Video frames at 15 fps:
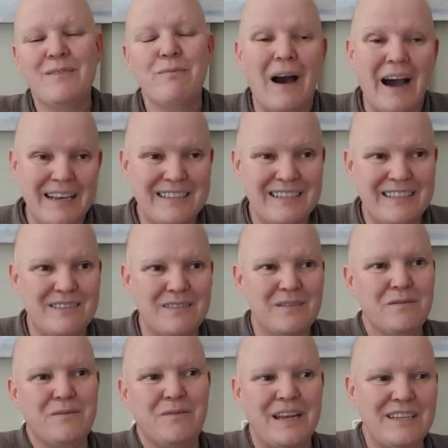buy
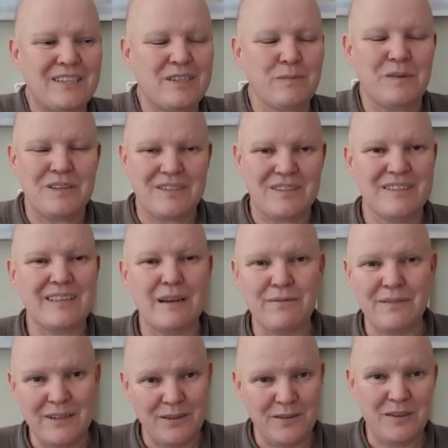vegetables and
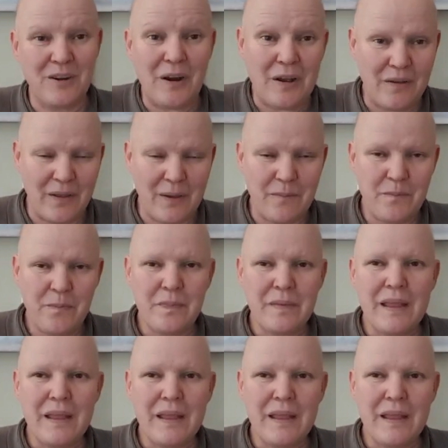stuff than to grow them.